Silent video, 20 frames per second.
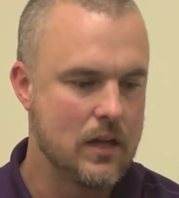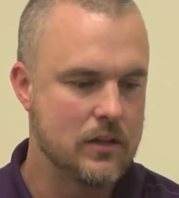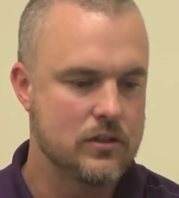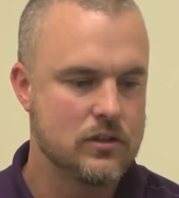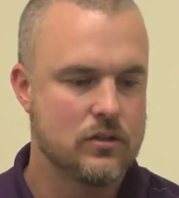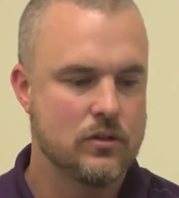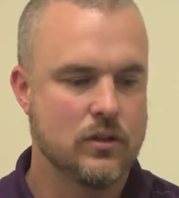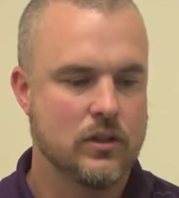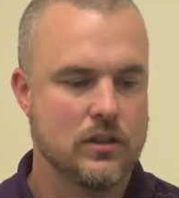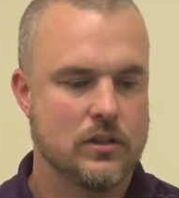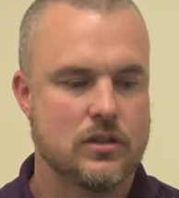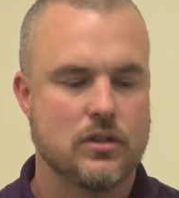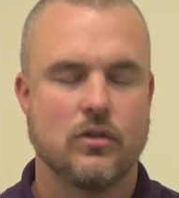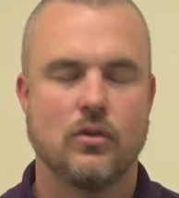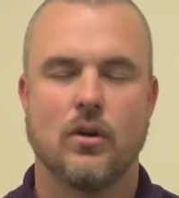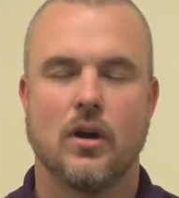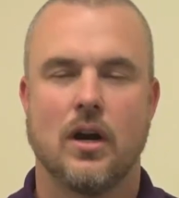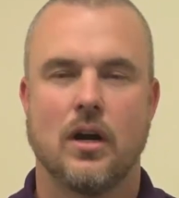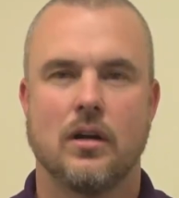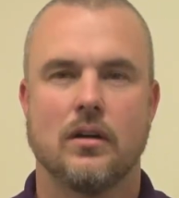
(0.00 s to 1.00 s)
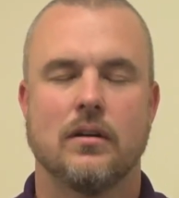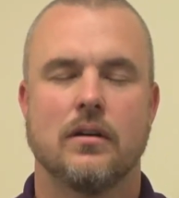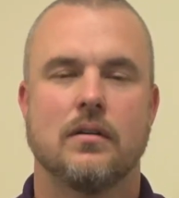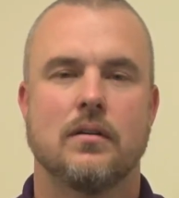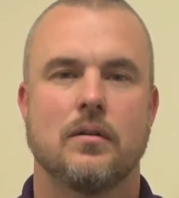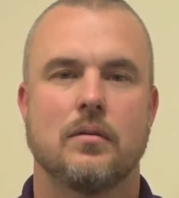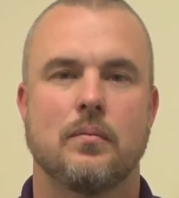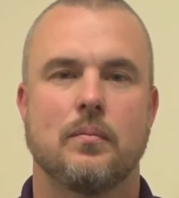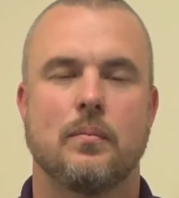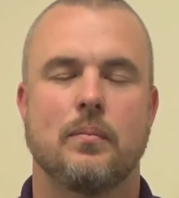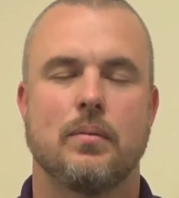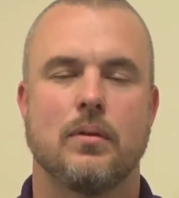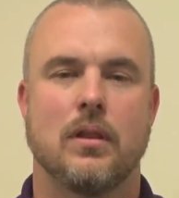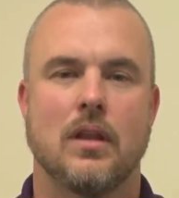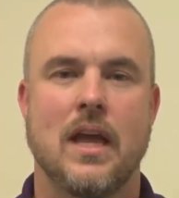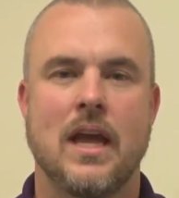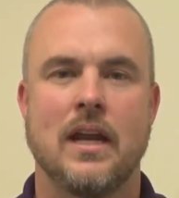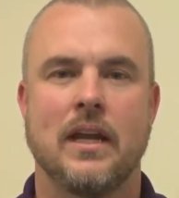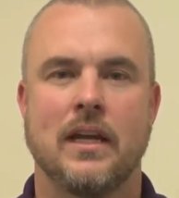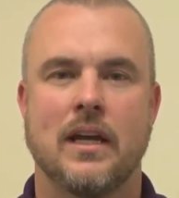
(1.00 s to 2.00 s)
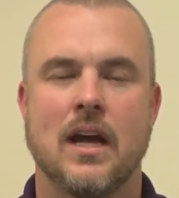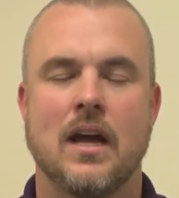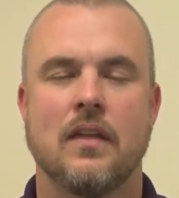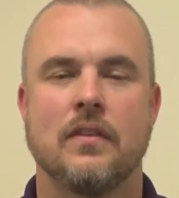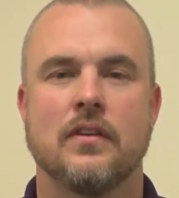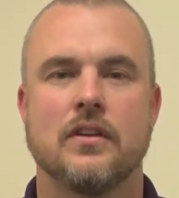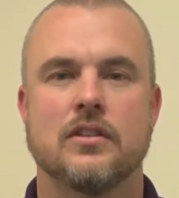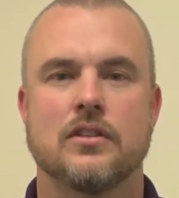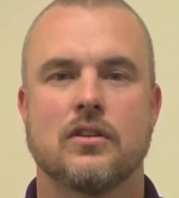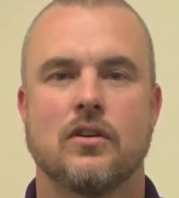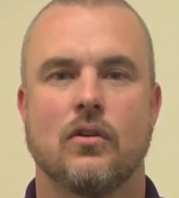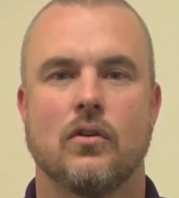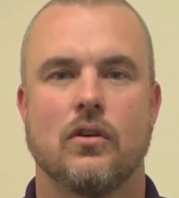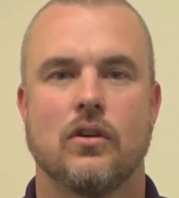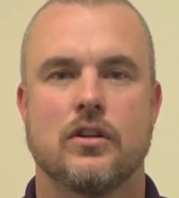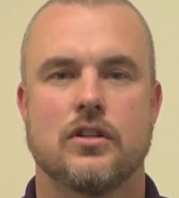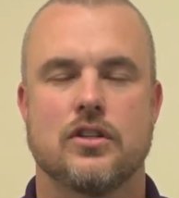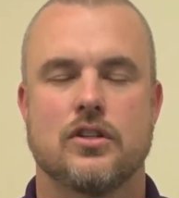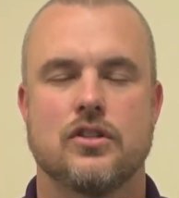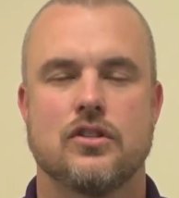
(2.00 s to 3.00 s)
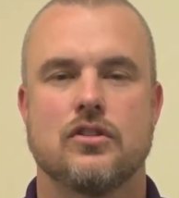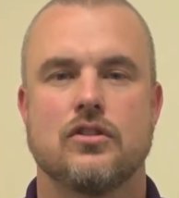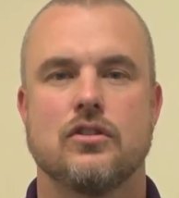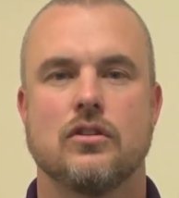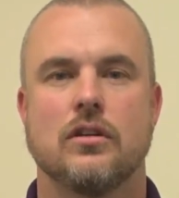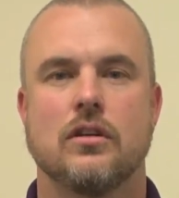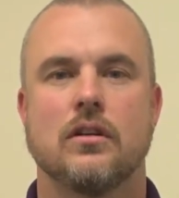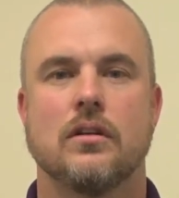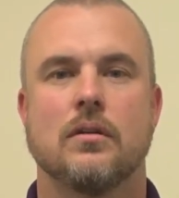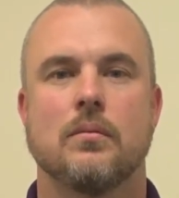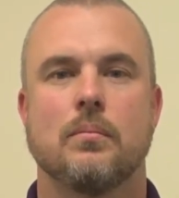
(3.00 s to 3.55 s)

Students who are planning on this course should